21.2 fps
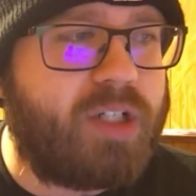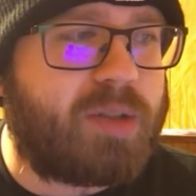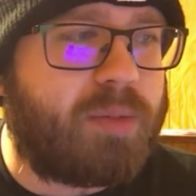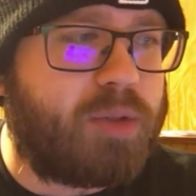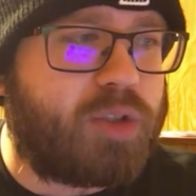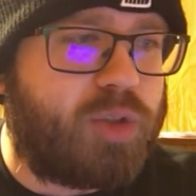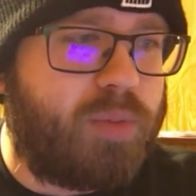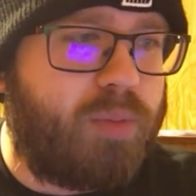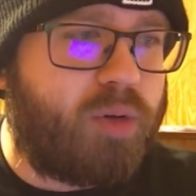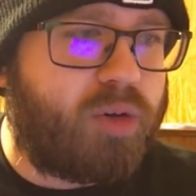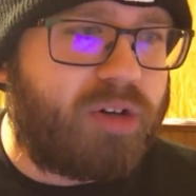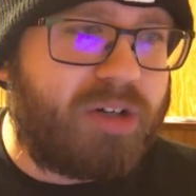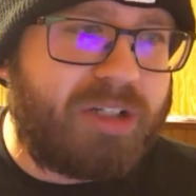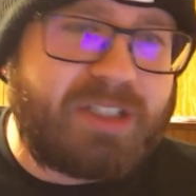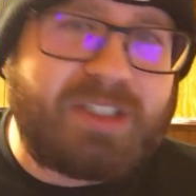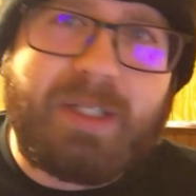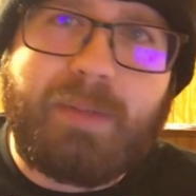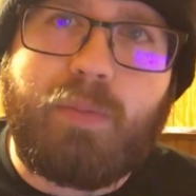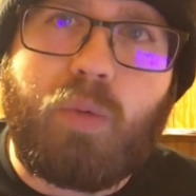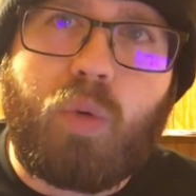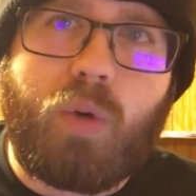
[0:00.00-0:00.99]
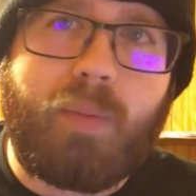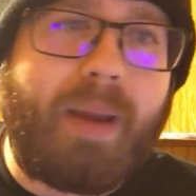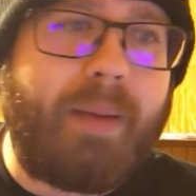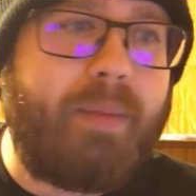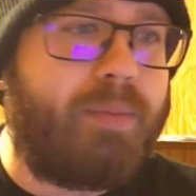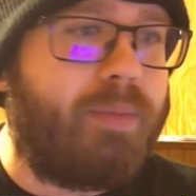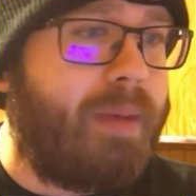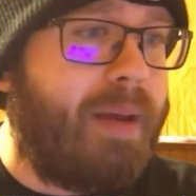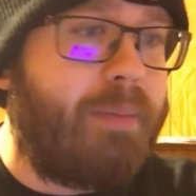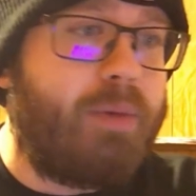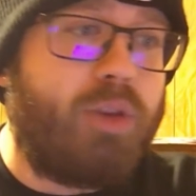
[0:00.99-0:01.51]
I'm assuming we're going to see more.
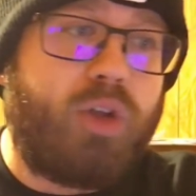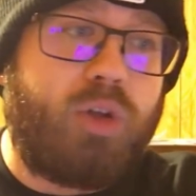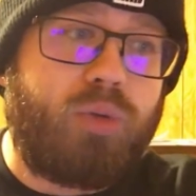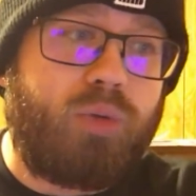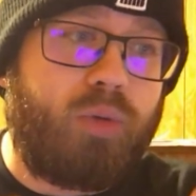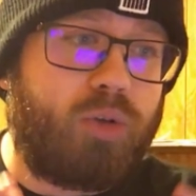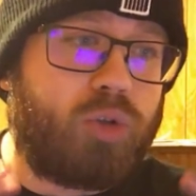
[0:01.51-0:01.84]
Maybe they'll